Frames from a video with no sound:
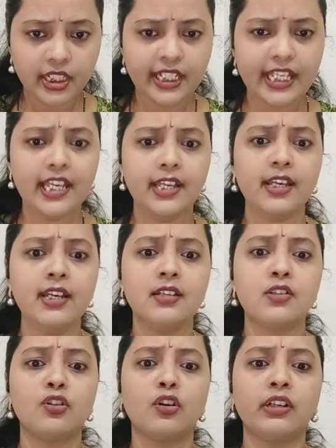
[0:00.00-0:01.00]
E
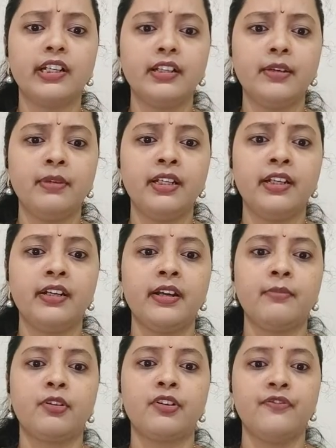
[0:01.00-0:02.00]
is not an immediate
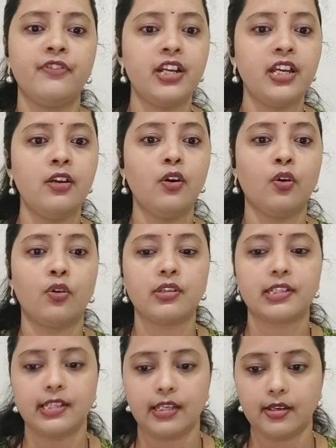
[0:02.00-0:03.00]
neighbor of D or
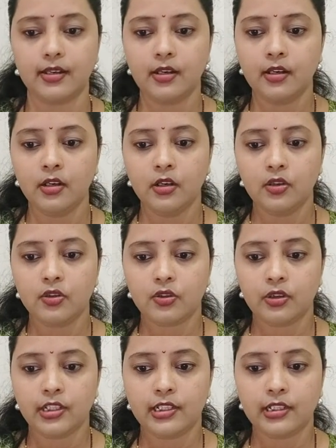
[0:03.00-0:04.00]
C. So
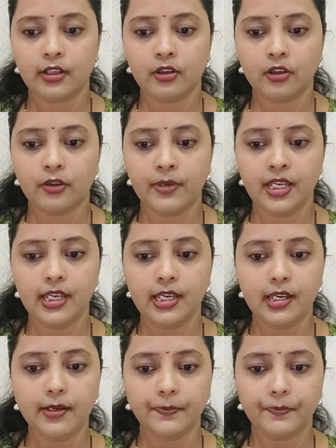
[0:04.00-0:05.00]
this cannot be E